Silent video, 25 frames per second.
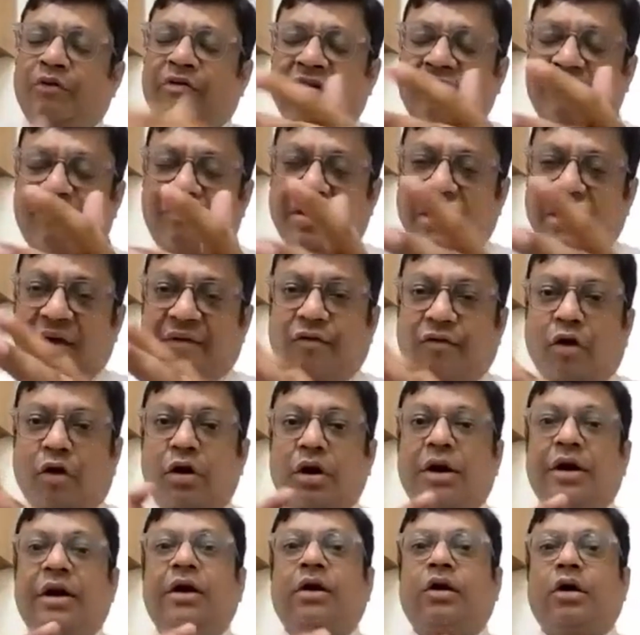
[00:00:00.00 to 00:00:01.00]
about which we
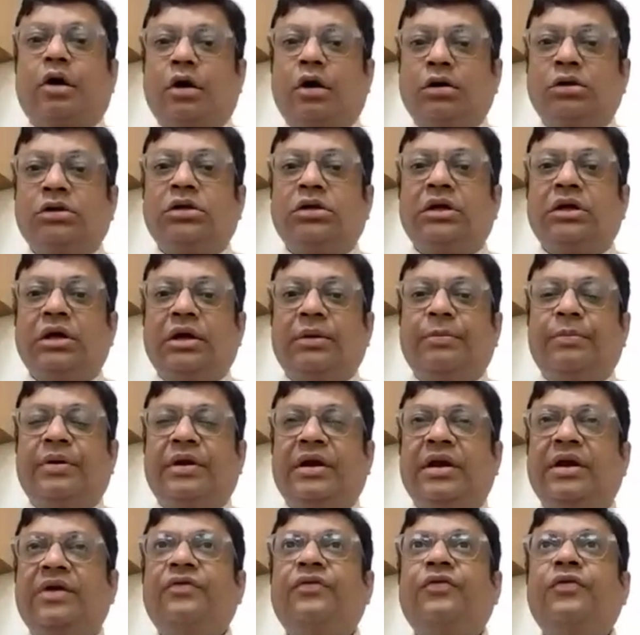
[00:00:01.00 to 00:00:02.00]
have already talked in
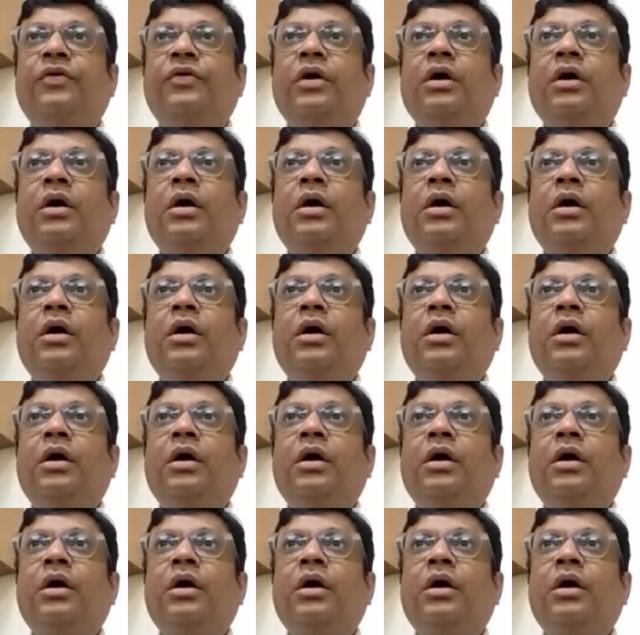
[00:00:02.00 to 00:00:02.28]
brief.